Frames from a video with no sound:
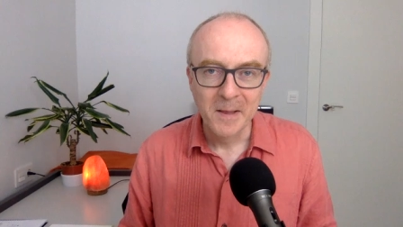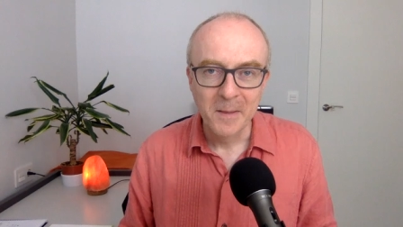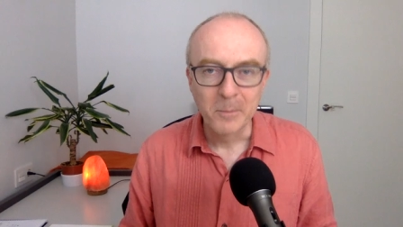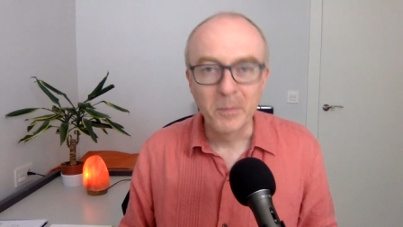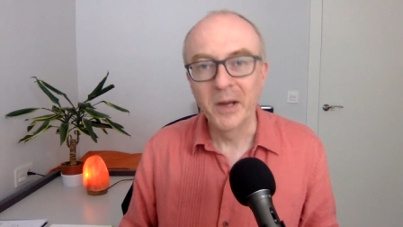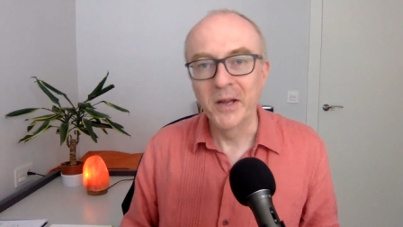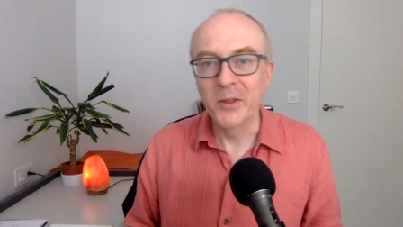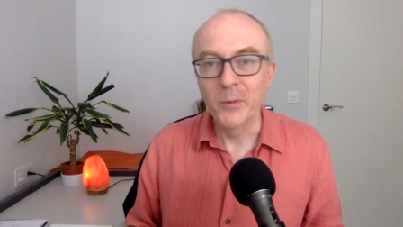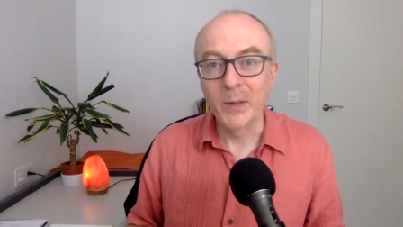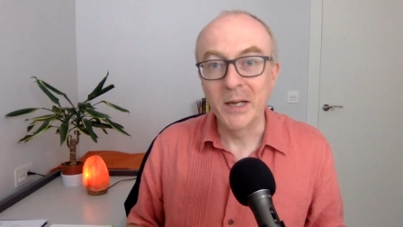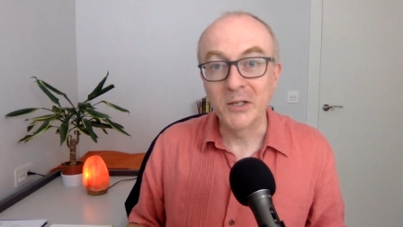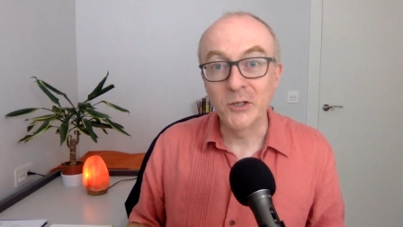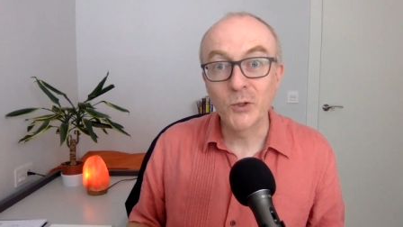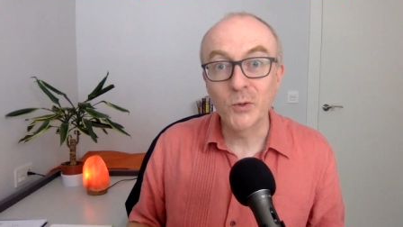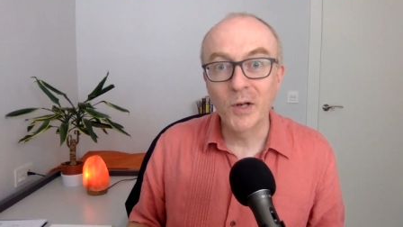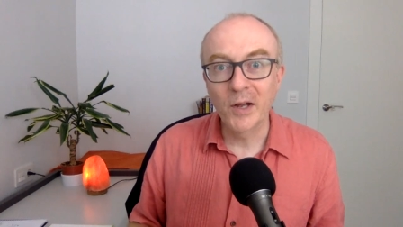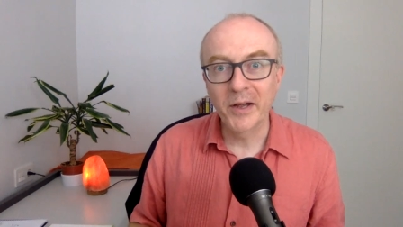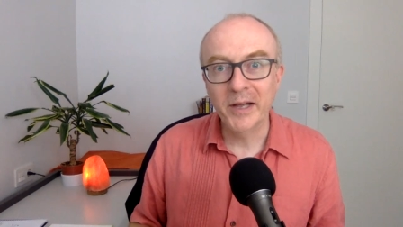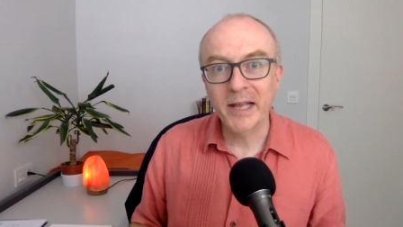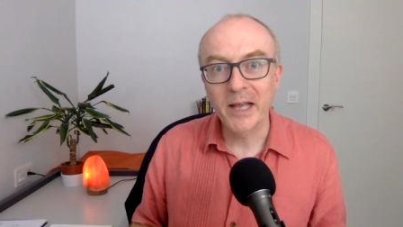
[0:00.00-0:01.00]
By the way, do you
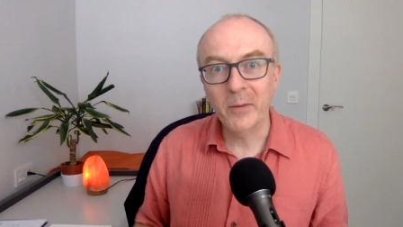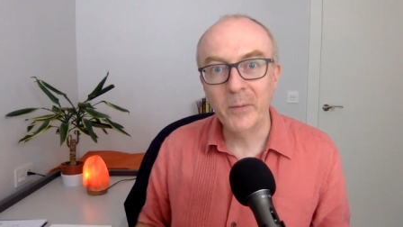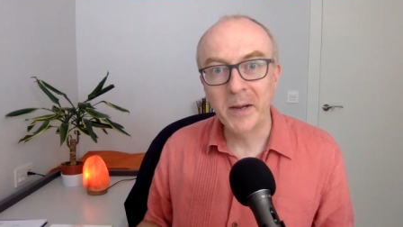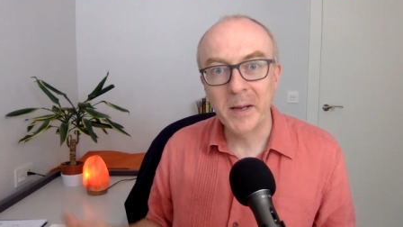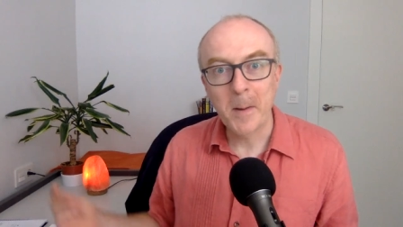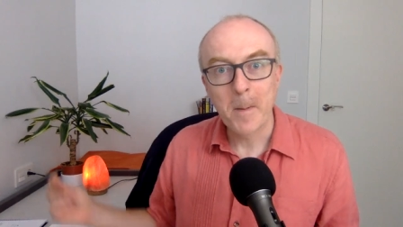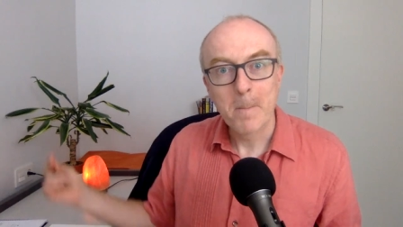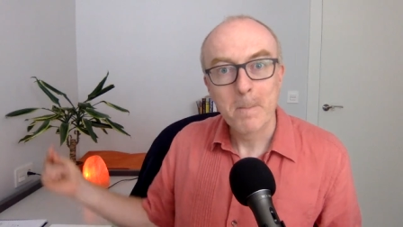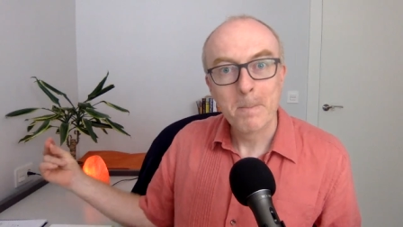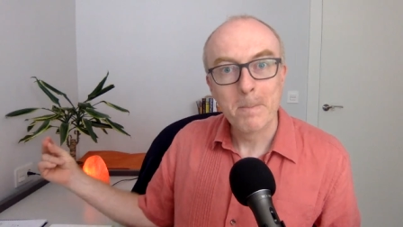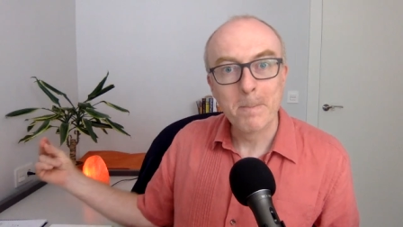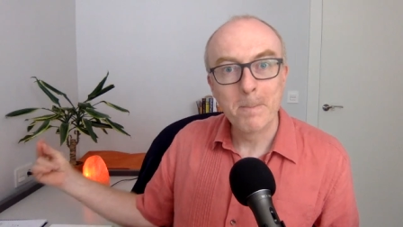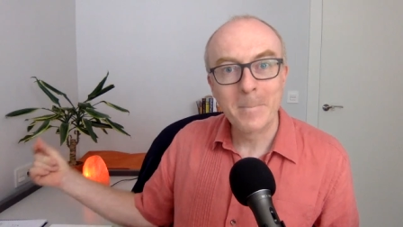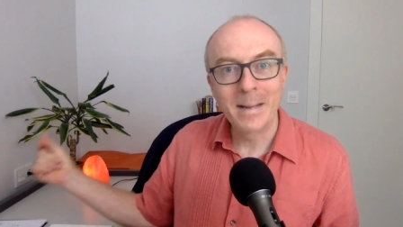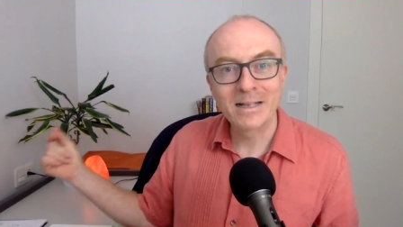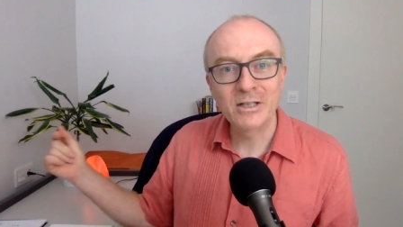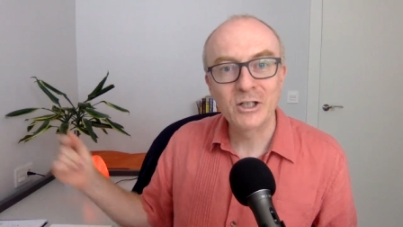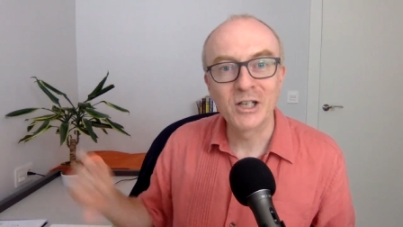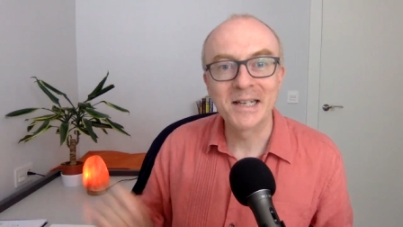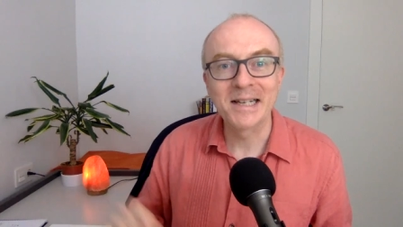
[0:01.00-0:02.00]
like how I
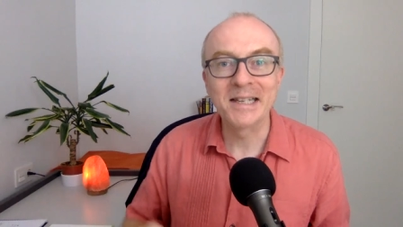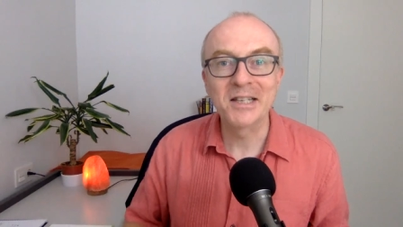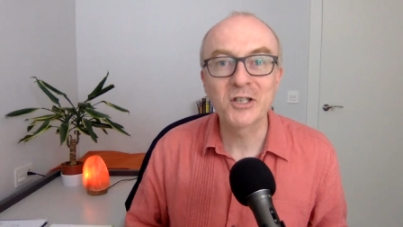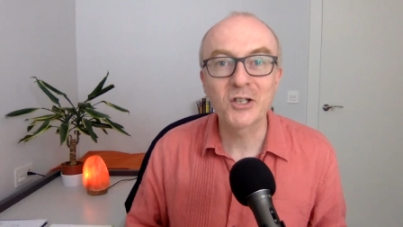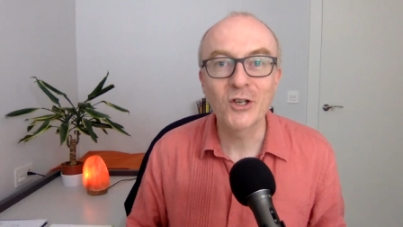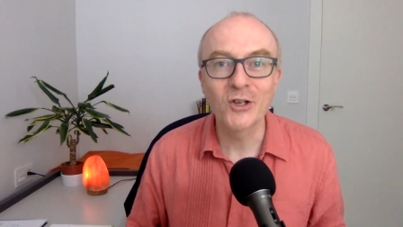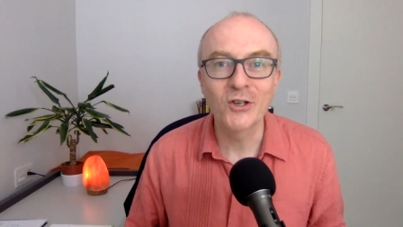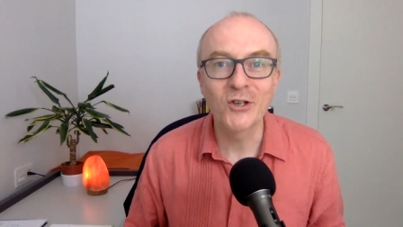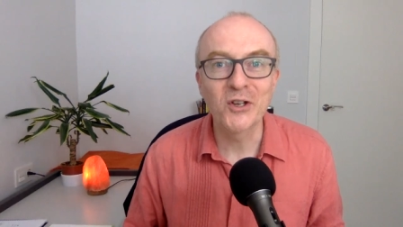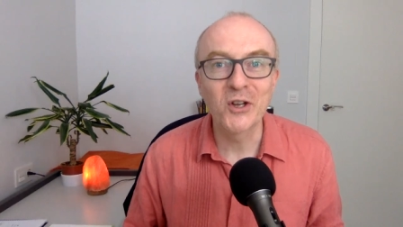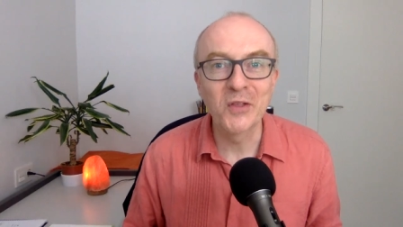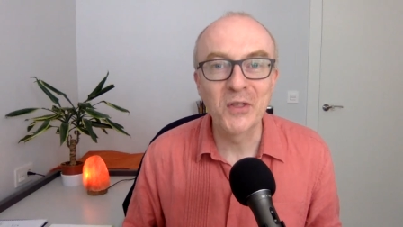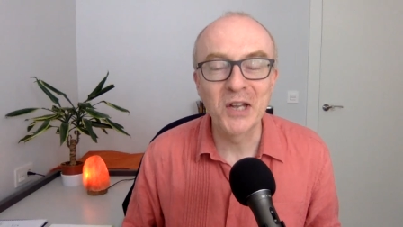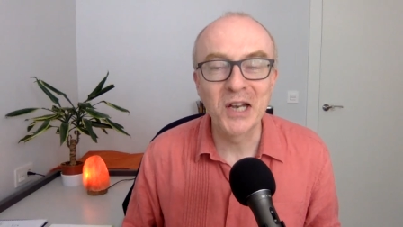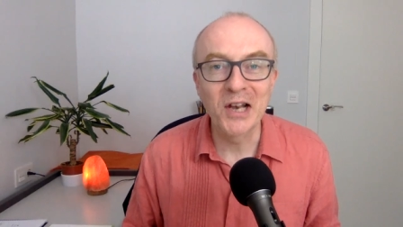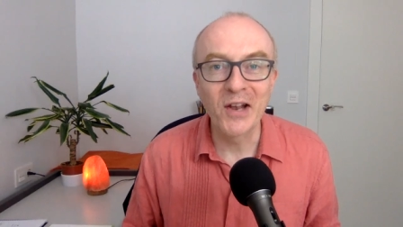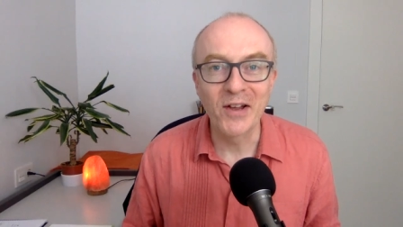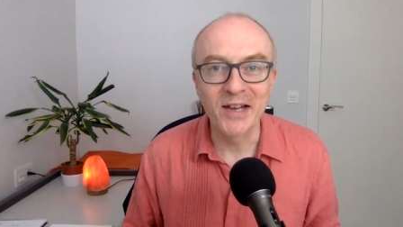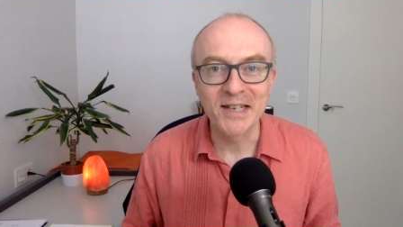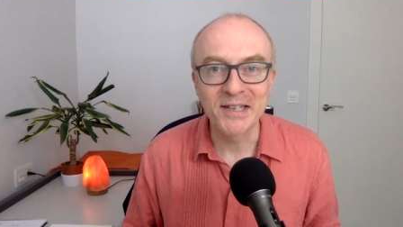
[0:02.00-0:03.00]
magically turned on the
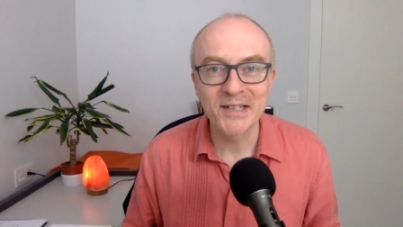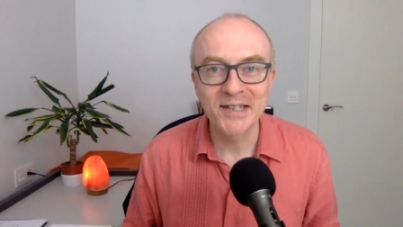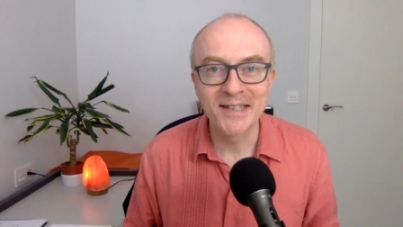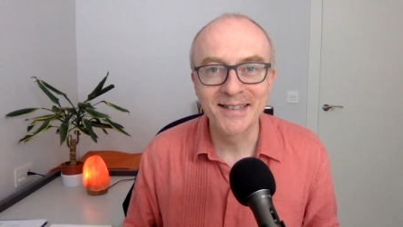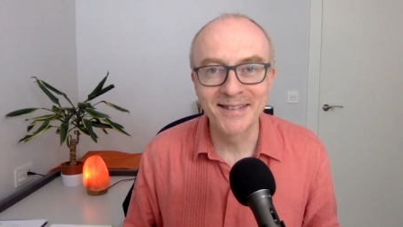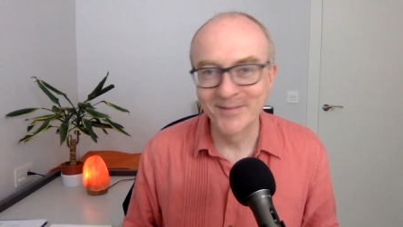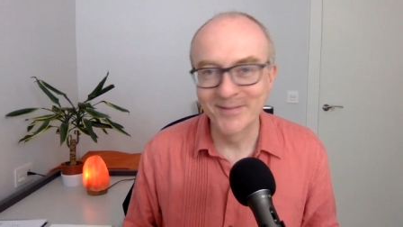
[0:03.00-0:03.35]
light?